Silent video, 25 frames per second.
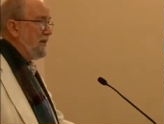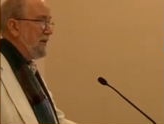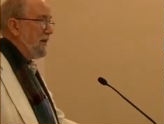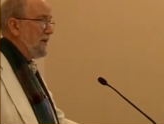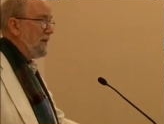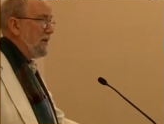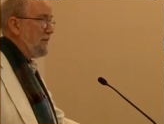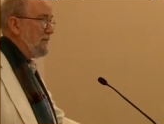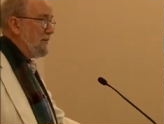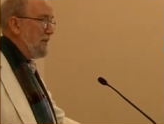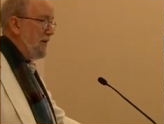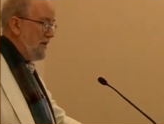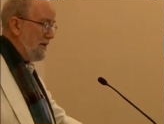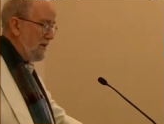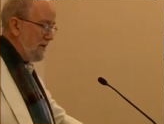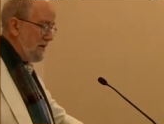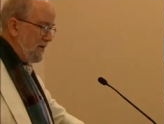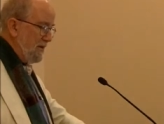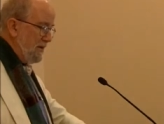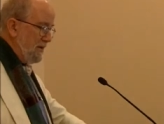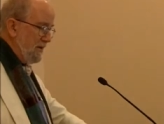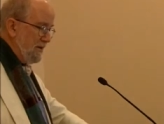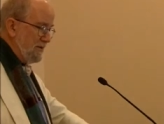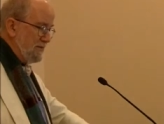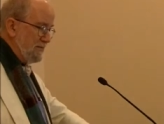an
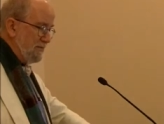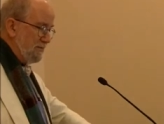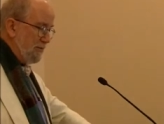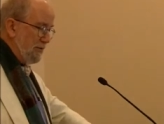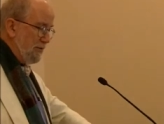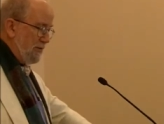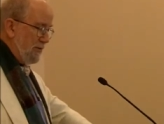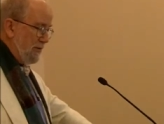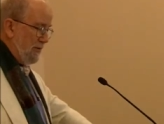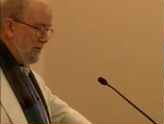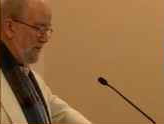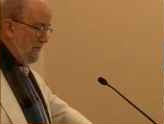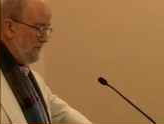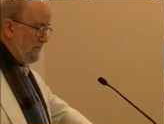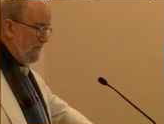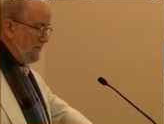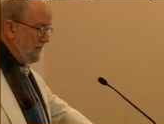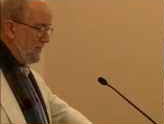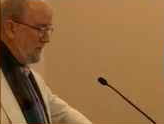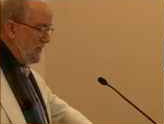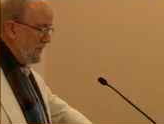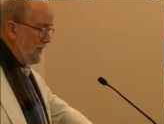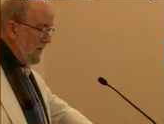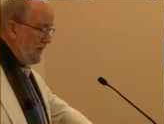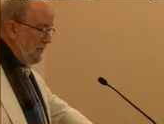American explorer
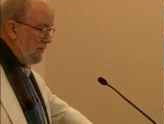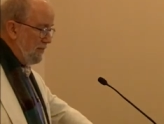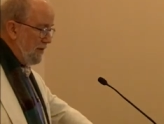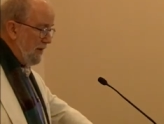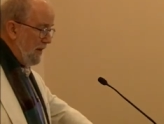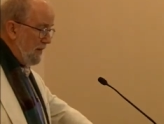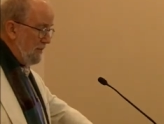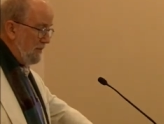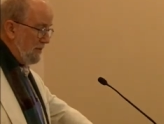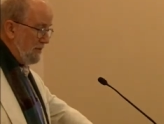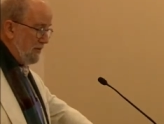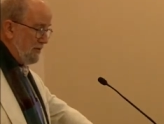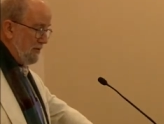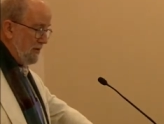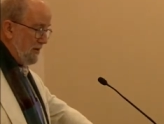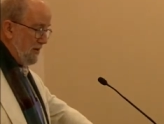named Robert